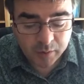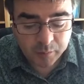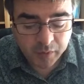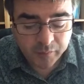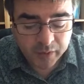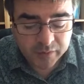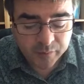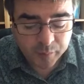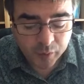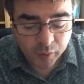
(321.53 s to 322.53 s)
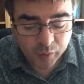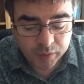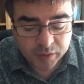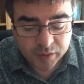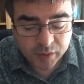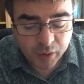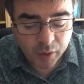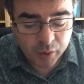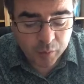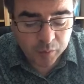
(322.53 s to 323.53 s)
But if it is from God's,
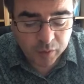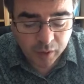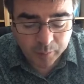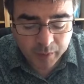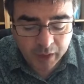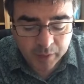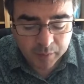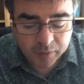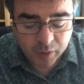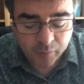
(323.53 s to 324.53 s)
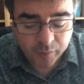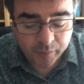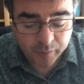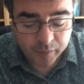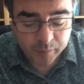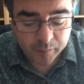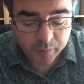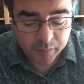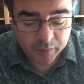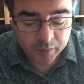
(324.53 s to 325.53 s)
you will not be able to overthrow them.
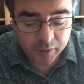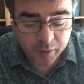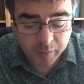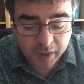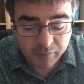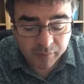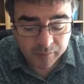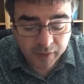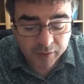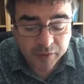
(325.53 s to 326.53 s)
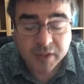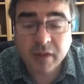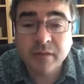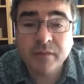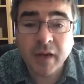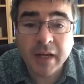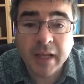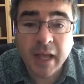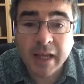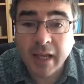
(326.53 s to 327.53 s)
You may even find yourselves
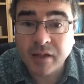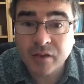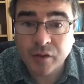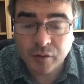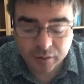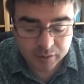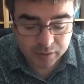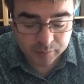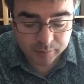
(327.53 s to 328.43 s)
fighting against God.